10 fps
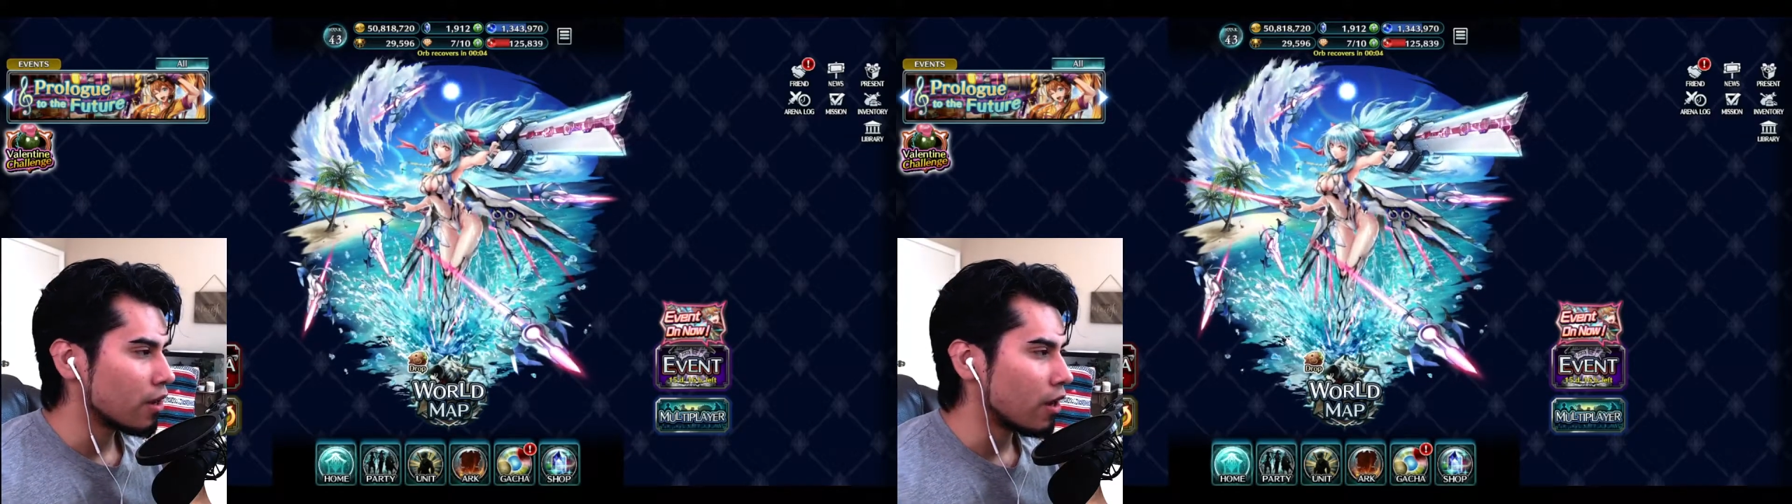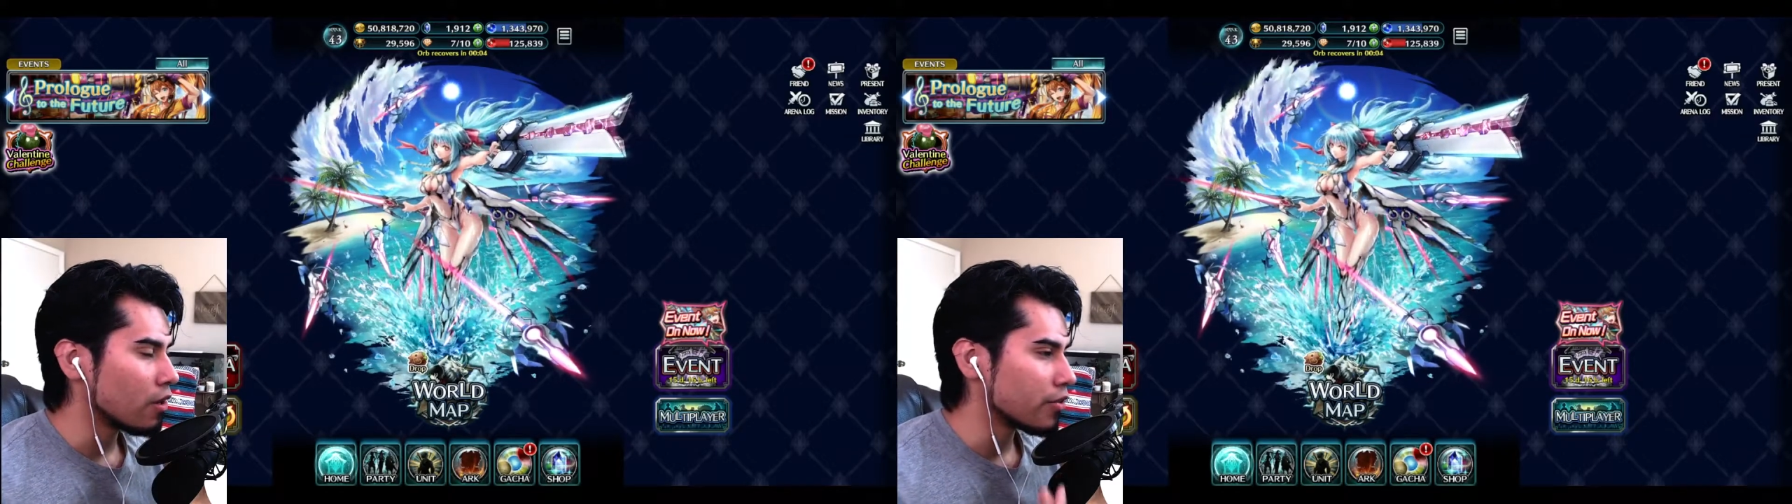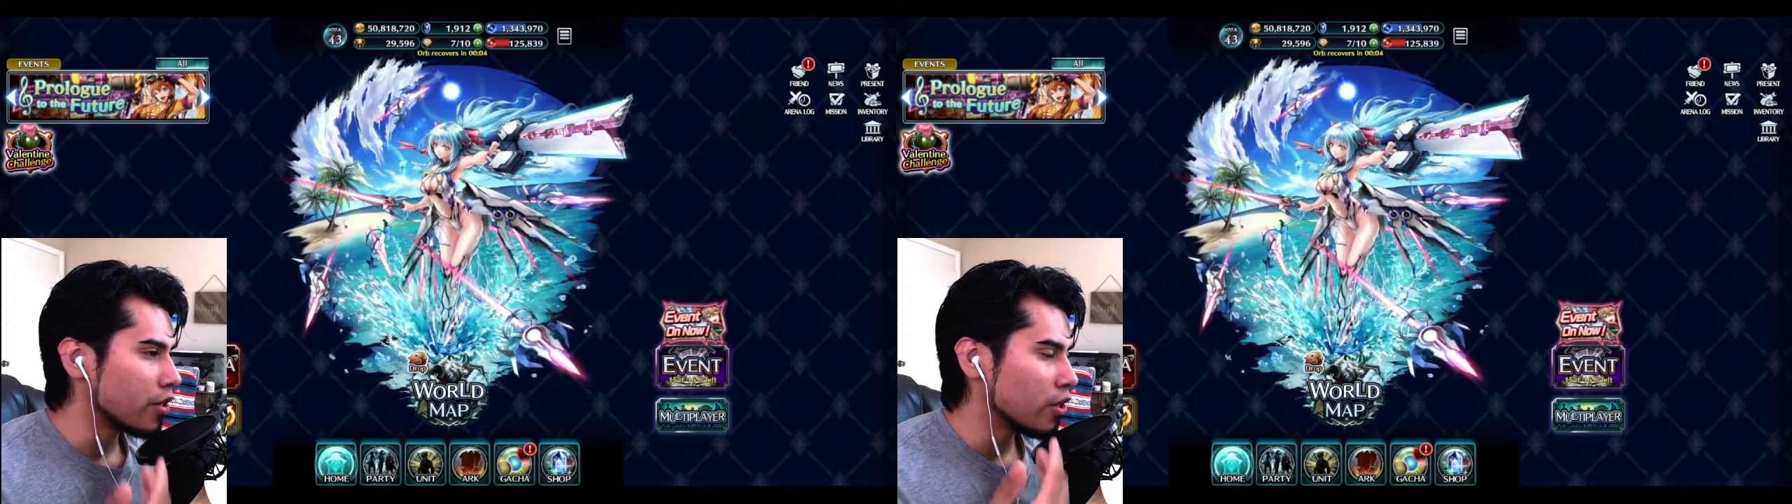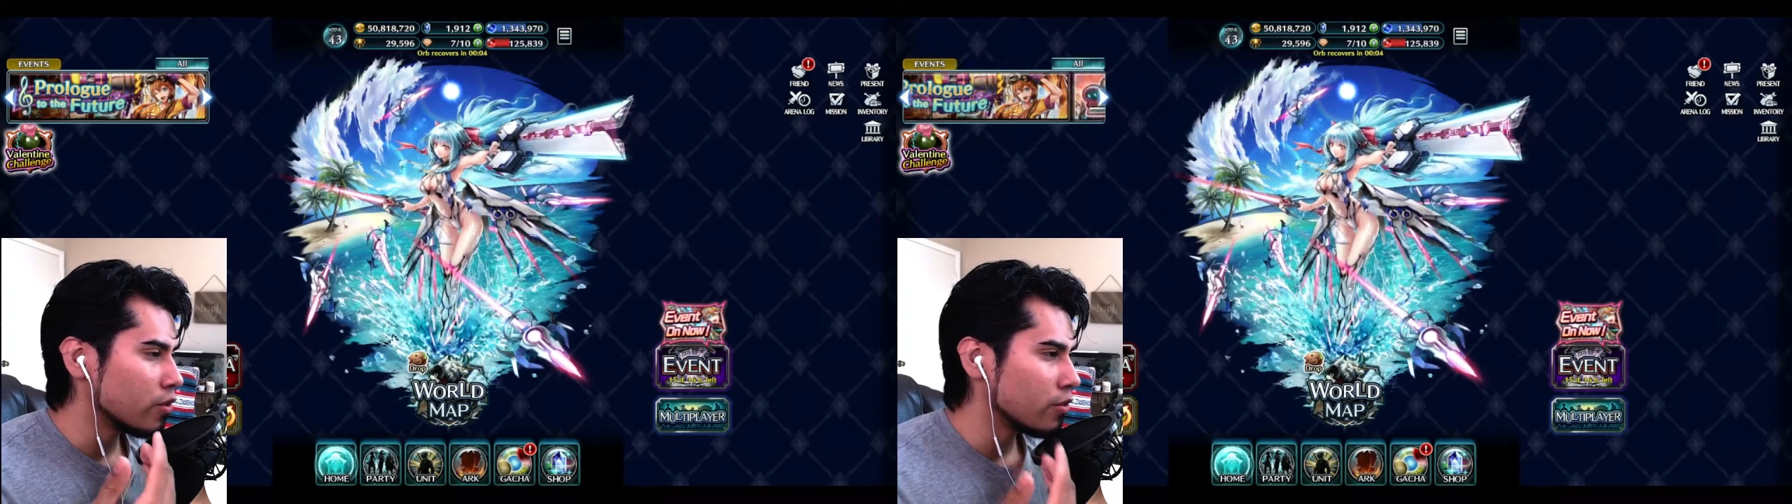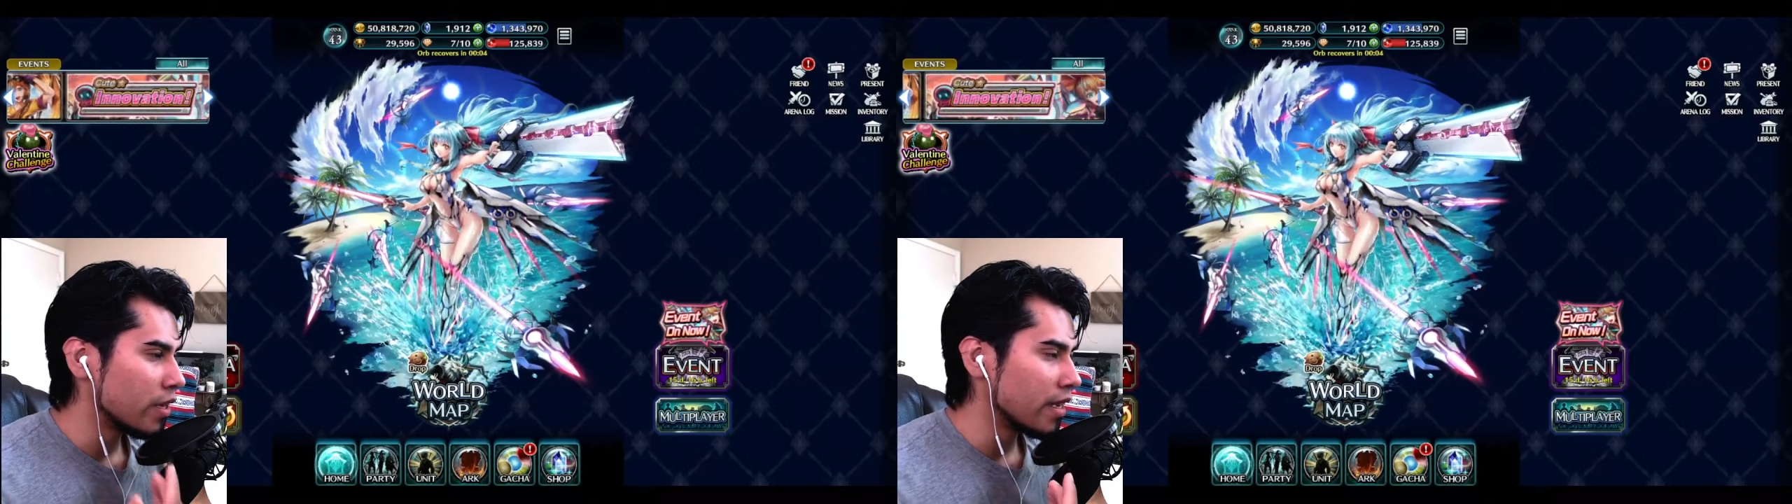
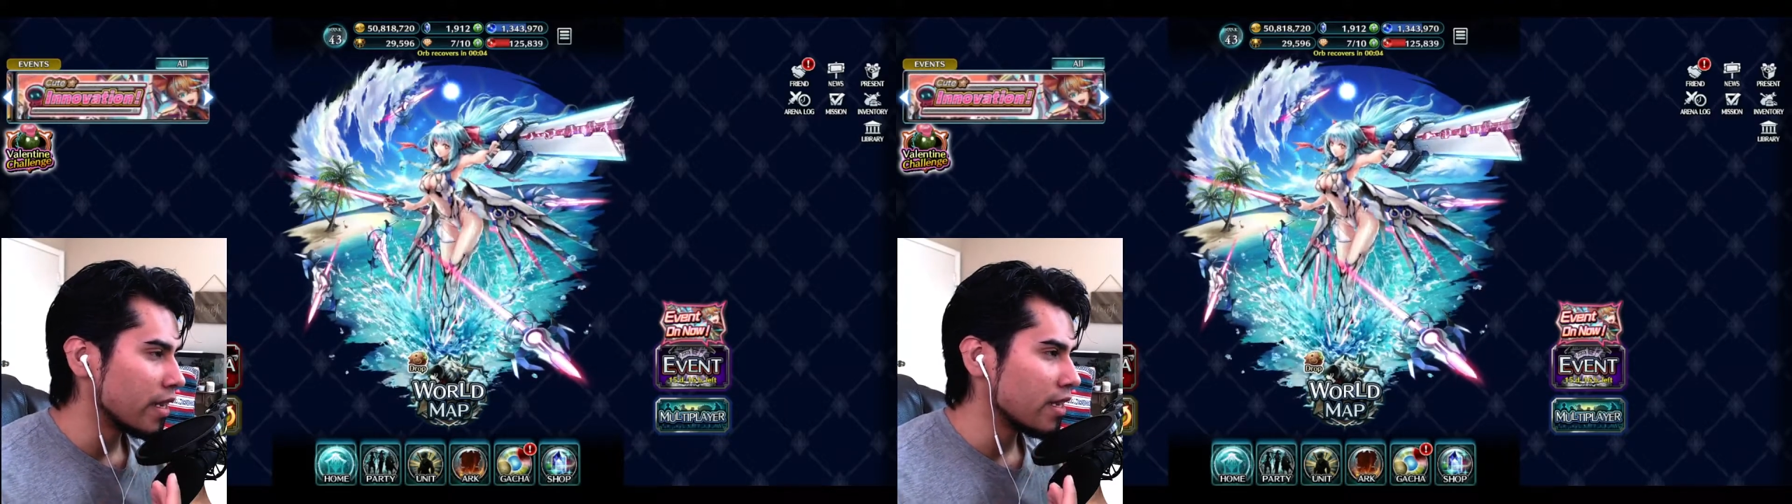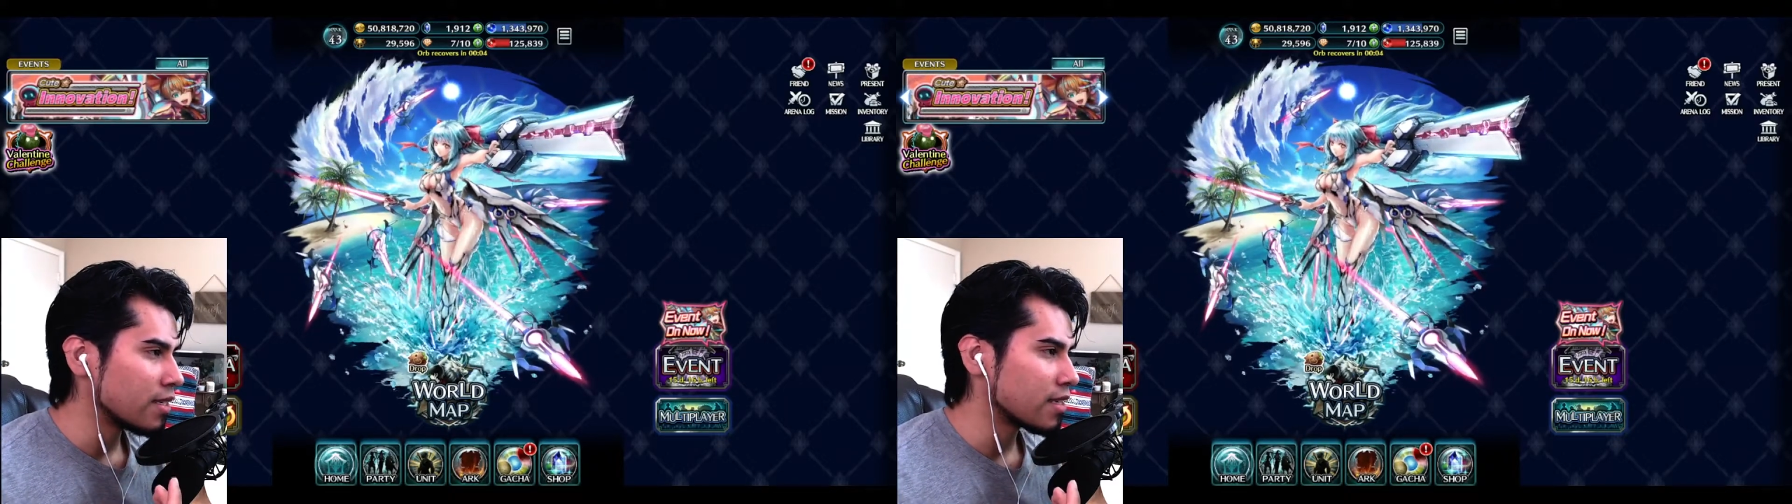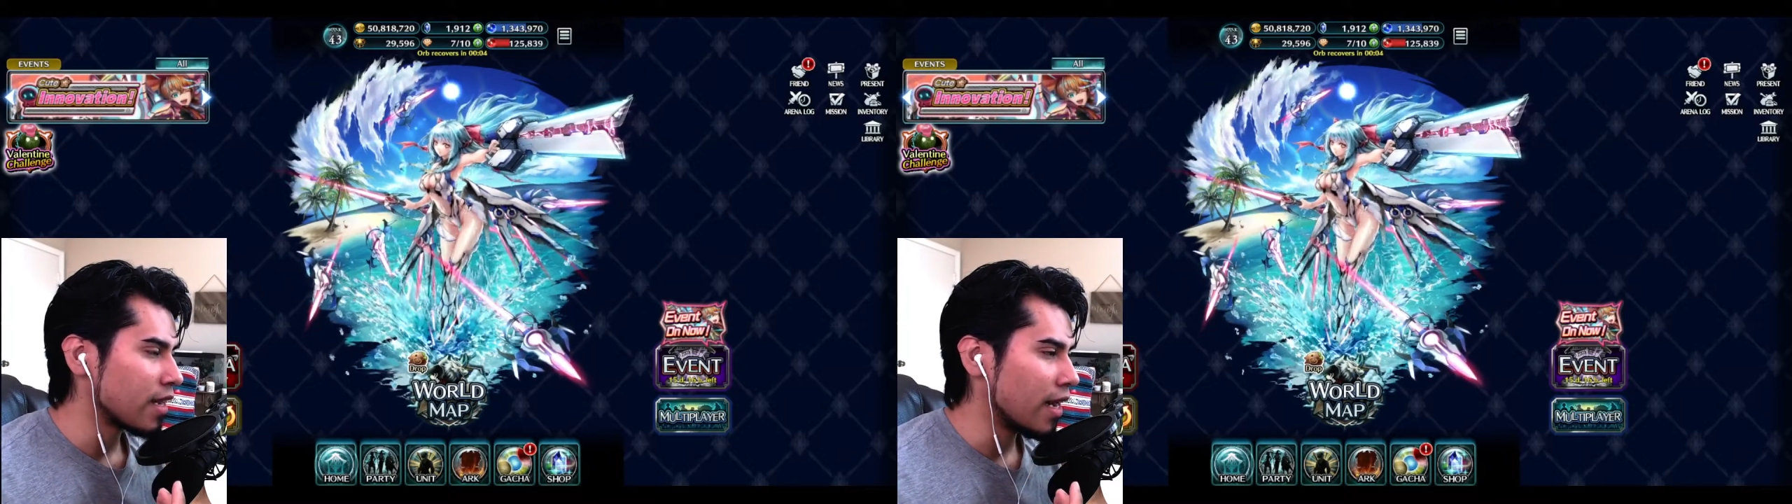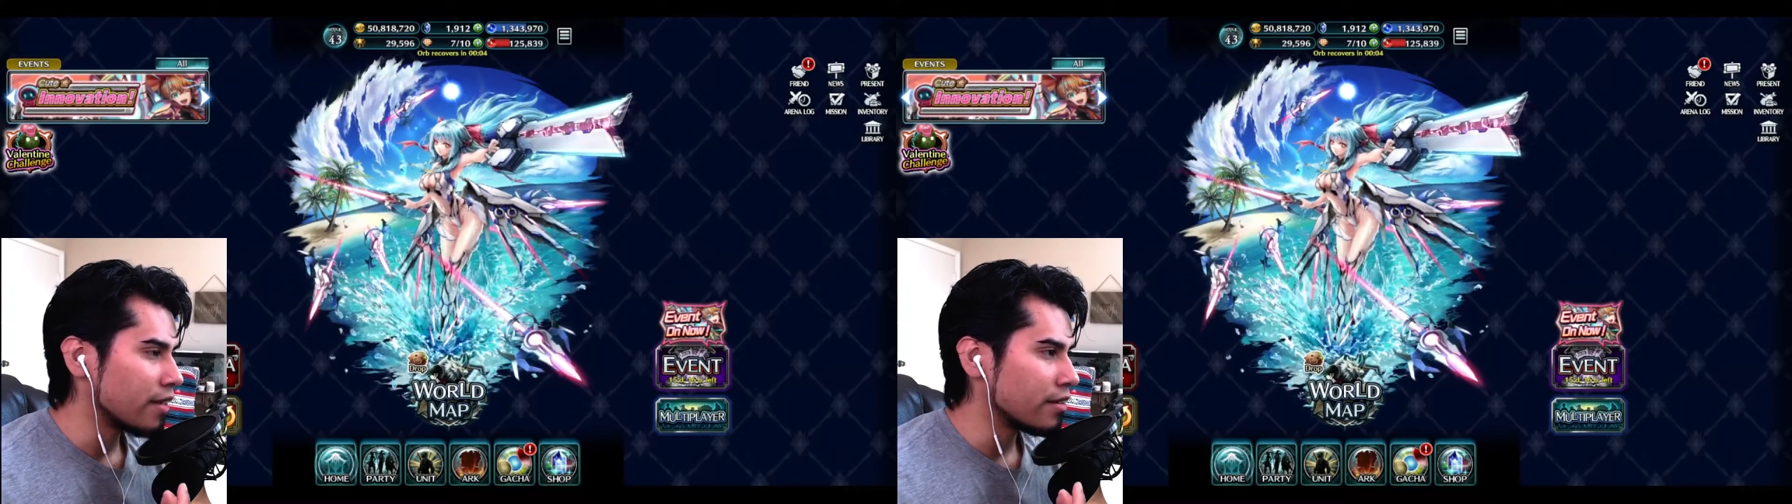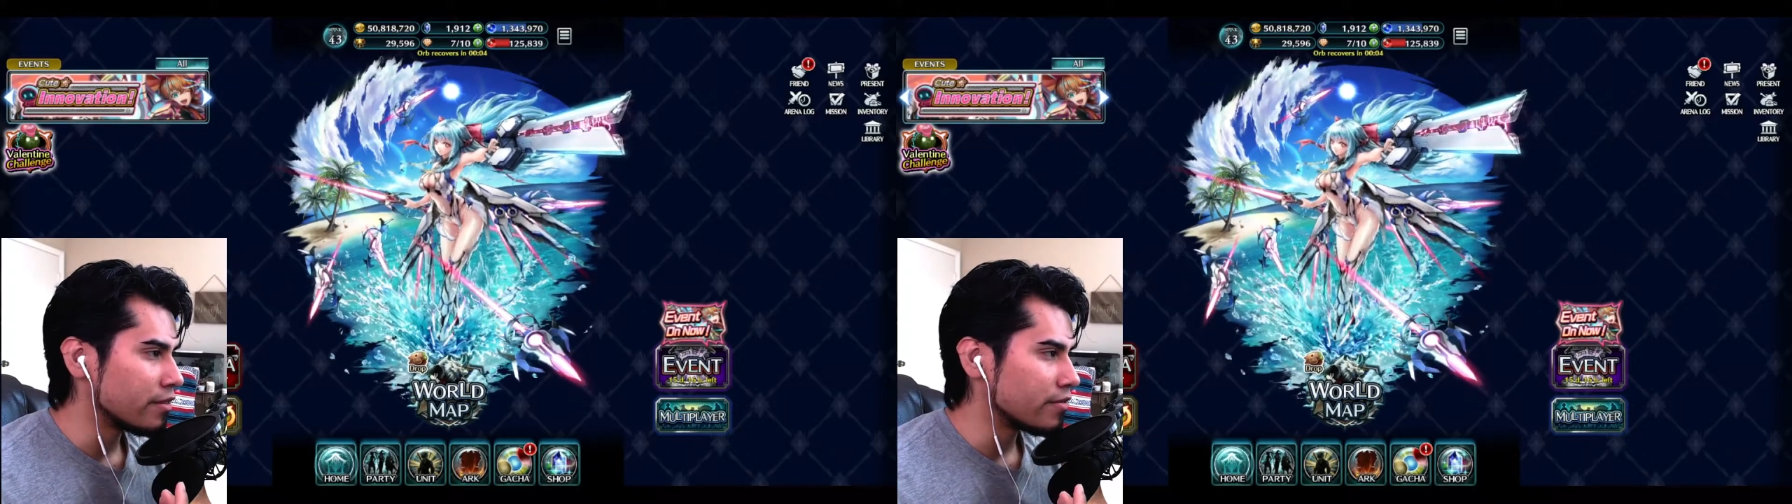although it is
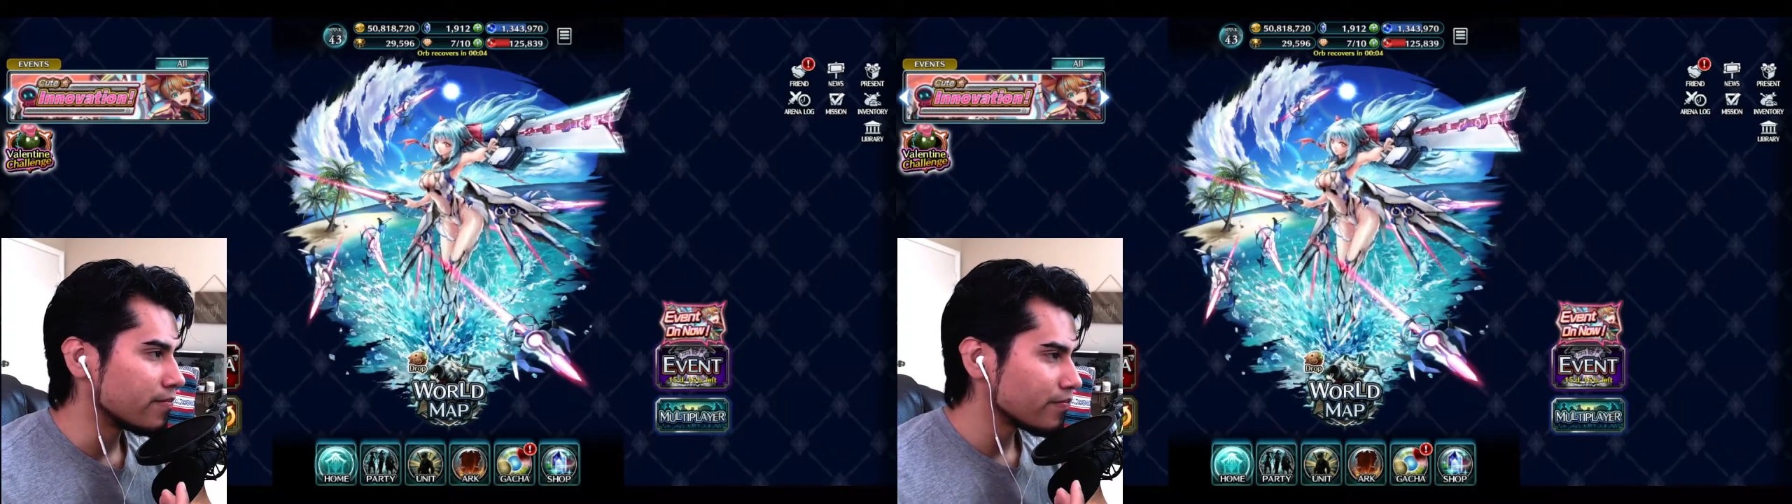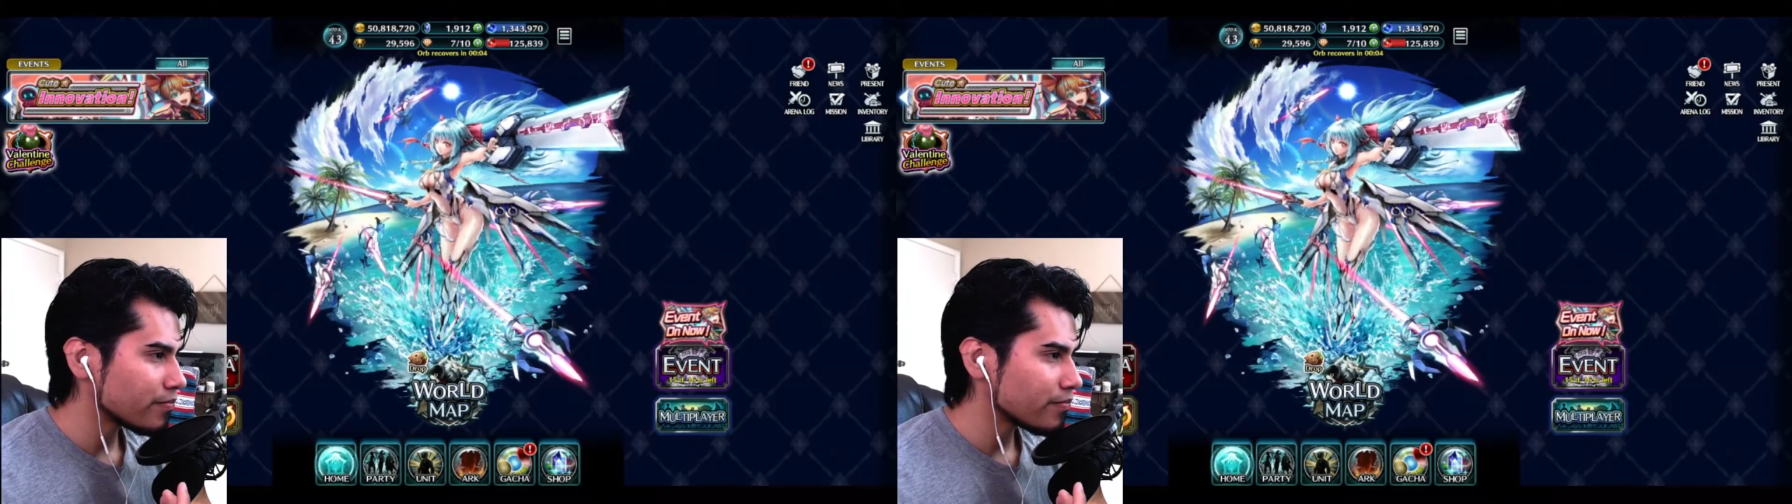kind of